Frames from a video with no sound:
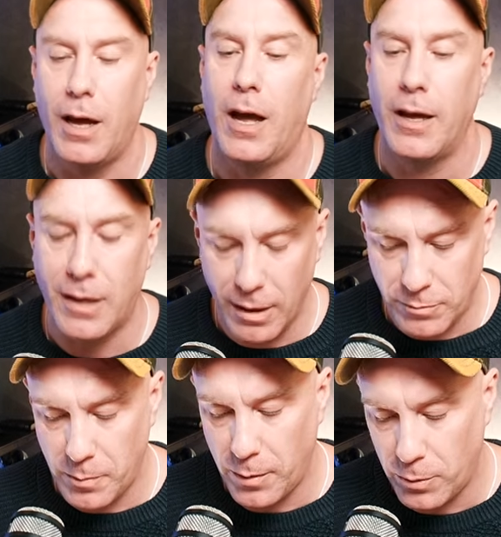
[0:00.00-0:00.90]
I can't
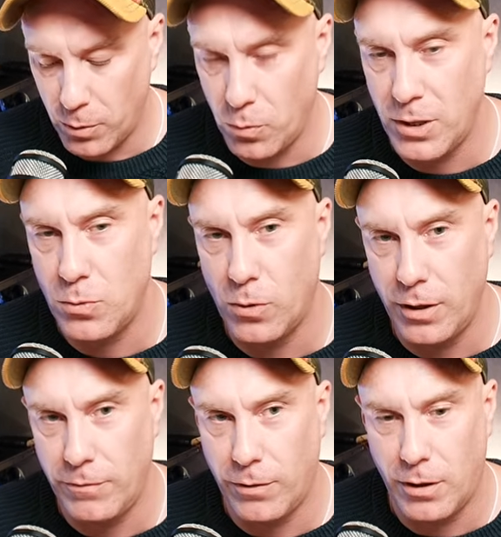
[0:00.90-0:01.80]
remember which
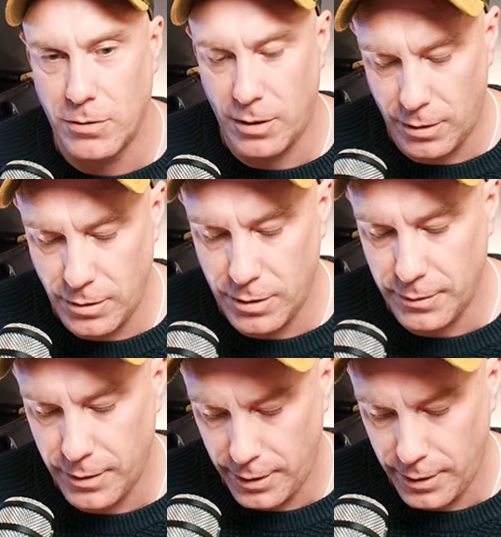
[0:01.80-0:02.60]
one falls under